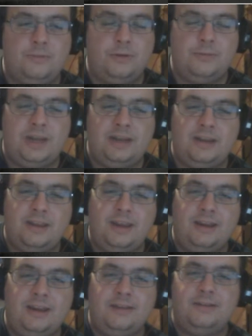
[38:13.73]
Don't Want to Be
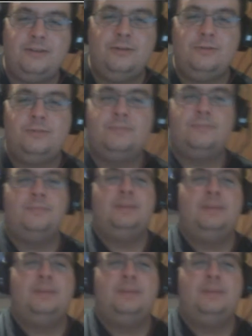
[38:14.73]
Anything too.